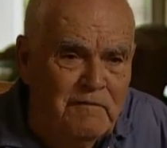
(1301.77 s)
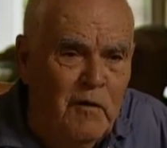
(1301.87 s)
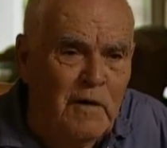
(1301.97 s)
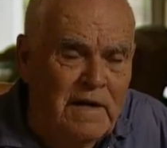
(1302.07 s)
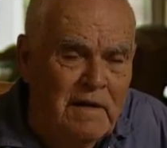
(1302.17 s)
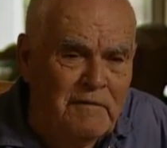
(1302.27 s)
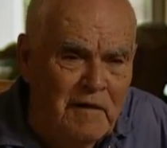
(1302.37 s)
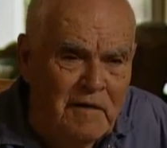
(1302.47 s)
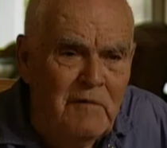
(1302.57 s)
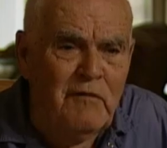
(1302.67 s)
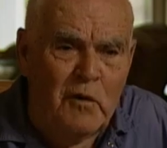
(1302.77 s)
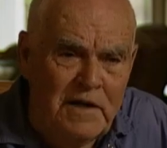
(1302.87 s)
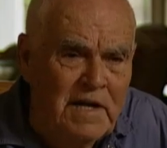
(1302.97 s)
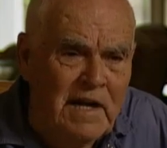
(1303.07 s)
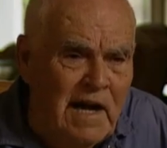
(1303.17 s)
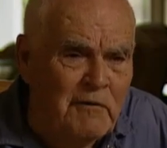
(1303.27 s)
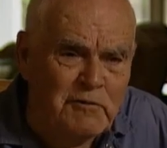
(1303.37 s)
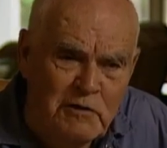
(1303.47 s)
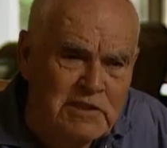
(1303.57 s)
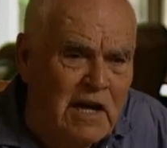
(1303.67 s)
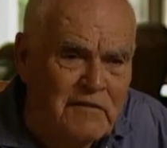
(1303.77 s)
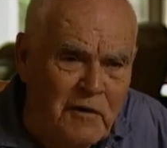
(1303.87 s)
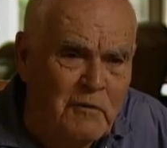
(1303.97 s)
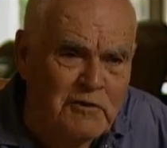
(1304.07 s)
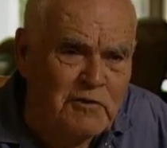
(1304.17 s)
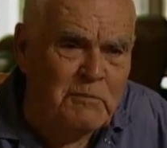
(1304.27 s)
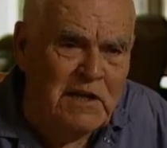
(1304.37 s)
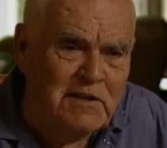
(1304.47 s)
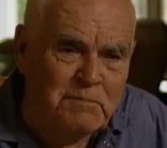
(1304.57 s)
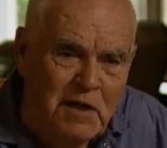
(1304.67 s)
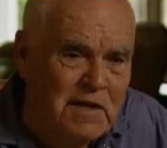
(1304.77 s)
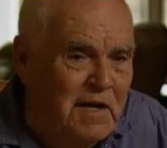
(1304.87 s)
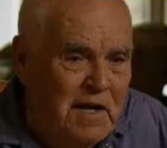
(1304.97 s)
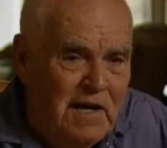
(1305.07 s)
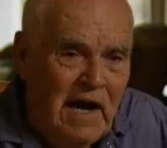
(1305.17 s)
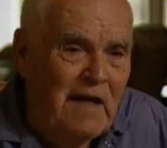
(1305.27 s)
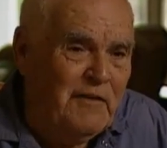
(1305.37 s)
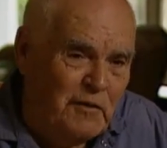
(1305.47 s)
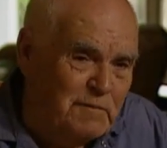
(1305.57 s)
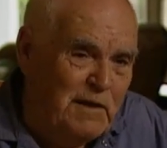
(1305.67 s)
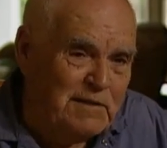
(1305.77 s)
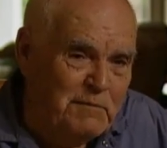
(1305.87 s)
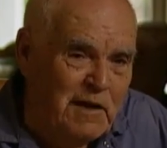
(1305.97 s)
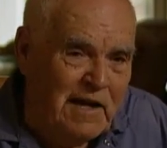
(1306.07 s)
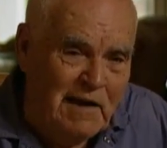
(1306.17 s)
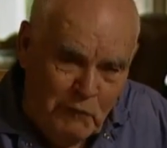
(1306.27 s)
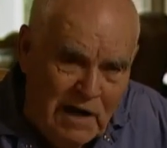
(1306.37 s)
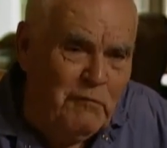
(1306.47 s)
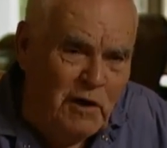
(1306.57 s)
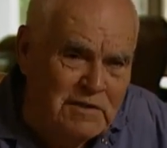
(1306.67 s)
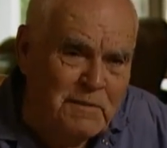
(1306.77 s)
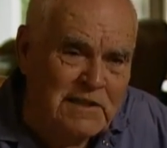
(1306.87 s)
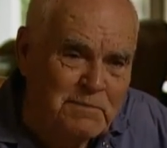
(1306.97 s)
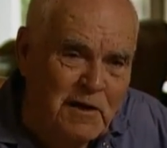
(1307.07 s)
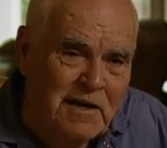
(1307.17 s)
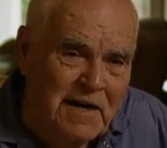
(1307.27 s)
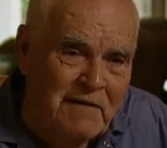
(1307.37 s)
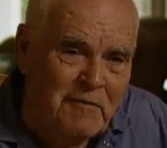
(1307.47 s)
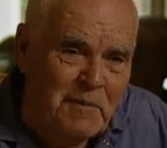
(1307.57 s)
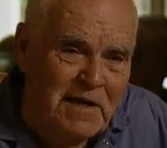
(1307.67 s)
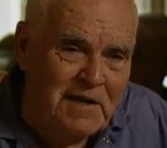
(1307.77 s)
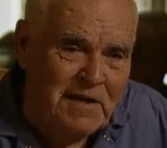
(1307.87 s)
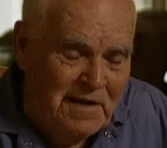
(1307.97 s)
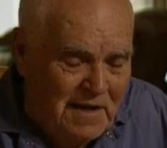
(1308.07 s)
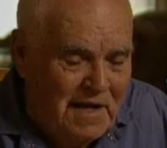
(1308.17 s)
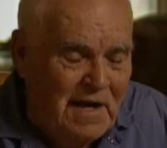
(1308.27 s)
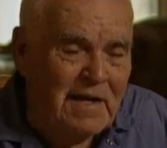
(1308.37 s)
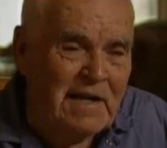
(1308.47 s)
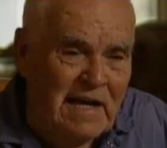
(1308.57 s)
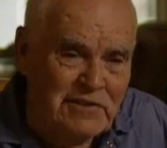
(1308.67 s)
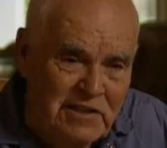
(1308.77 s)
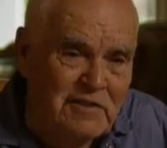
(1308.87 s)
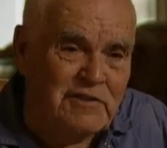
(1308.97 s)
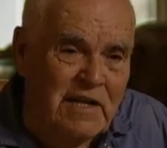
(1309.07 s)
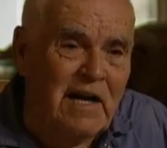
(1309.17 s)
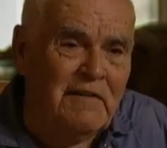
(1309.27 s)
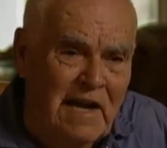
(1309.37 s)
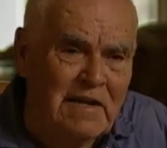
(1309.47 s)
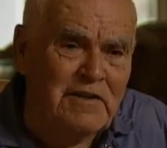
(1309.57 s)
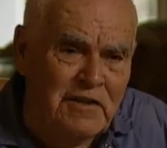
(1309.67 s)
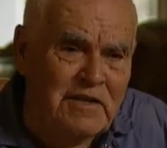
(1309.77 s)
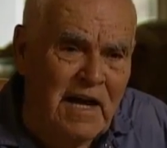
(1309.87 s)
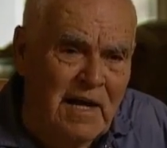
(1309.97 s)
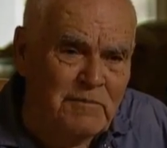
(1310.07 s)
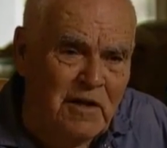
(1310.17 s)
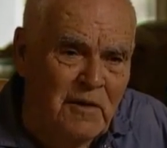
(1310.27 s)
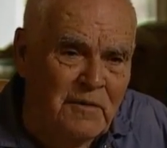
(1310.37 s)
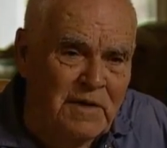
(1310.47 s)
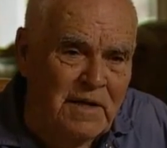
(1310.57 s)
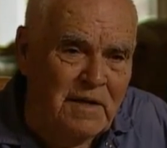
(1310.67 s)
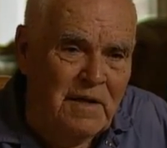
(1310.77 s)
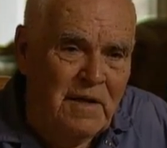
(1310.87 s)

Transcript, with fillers: 40, for 48 hours, which I thought was tremendous money. I thought it was the best money. I, well, it was the best money I'd ever made, and I still say I had good times long in it.